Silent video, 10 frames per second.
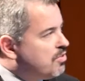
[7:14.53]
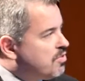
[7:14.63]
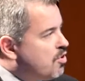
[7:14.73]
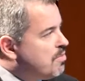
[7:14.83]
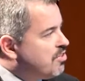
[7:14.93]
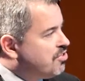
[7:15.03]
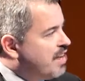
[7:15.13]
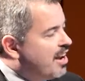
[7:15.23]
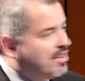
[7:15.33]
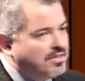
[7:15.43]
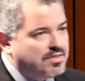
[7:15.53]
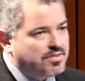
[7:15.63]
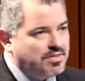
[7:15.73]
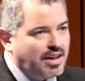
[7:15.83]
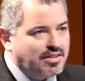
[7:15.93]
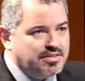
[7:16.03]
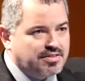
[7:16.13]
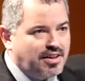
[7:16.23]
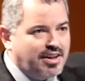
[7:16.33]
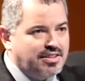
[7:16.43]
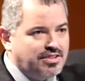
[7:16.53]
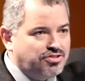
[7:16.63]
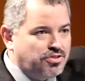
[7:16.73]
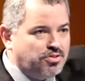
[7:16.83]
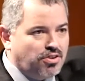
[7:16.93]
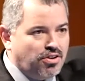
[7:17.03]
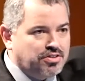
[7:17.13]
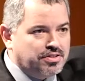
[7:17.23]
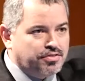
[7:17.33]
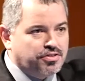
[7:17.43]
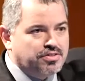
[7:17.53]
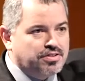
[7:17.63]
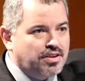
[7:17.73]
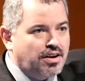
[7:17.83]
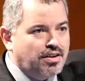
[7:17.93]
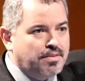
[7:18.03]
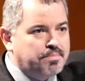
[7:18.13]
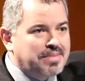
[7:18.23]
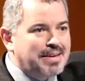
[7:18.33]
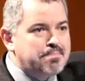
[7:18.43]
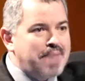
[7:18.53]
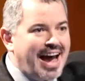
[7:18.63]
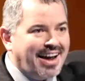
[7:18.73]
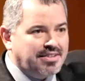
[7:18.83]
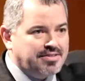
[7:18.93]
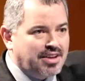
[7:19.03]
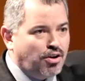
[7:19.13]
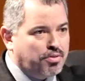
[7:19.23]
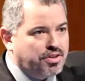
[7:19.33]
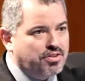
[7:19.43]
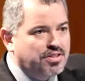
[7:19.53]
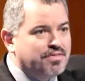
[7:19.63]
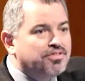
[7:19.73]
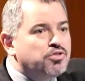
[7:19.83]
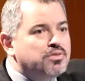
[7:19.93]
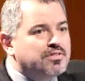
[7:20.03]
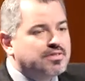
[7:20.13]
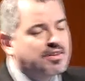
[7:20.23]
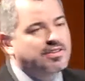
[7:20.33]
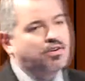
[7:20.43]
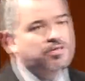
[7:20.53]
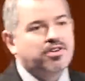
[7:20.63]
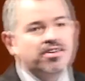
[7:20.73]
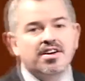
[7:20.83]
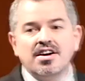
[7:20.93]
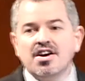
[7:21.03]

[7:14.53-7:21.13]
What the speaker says: there is so much in Alan's slide that showed all the different impacts to healthcare, the influences on healthcare.